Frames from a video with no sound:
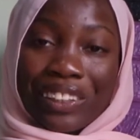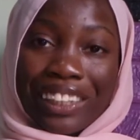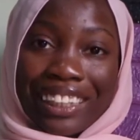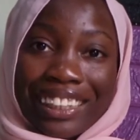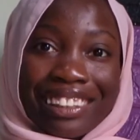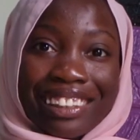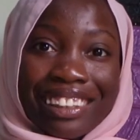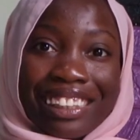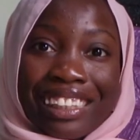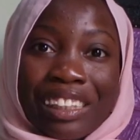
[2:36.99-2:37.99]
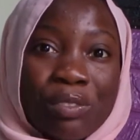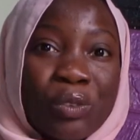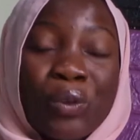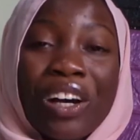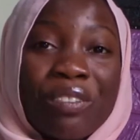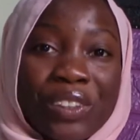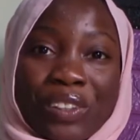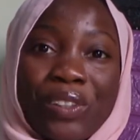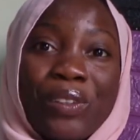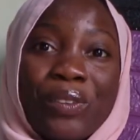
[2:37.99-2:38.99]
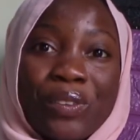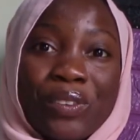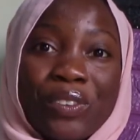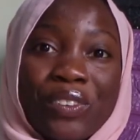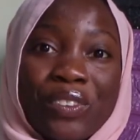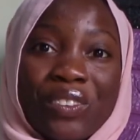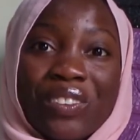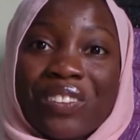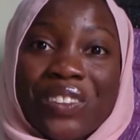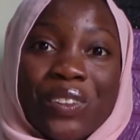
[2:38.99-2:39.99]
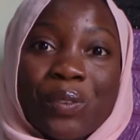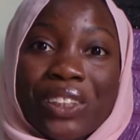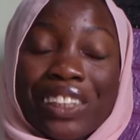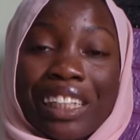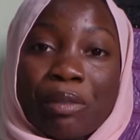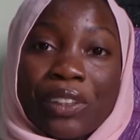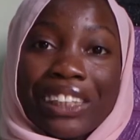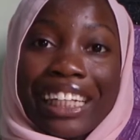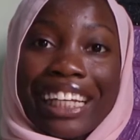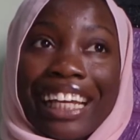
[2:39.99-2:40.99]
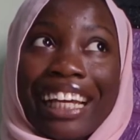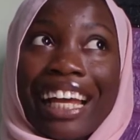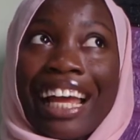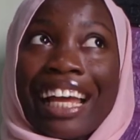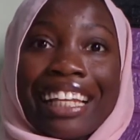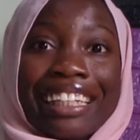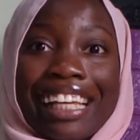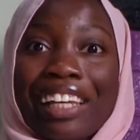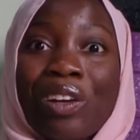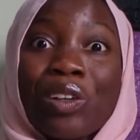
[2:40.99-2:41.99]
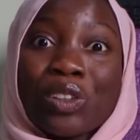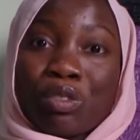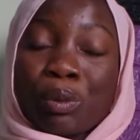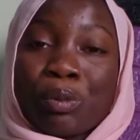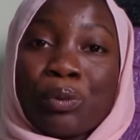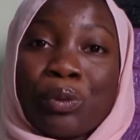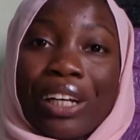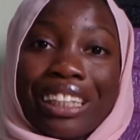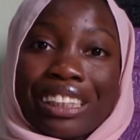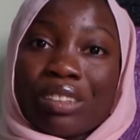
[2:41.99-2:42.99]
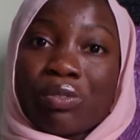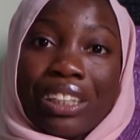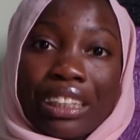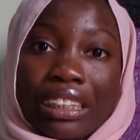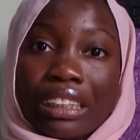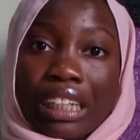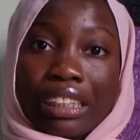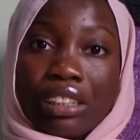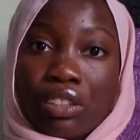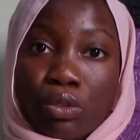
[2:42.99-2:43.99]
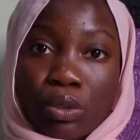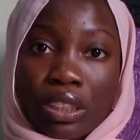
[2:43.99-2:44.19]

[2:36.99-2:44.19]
Like, if you don't have a clue what it was all about, like, I can't. There are lots of people who actually fail in this category.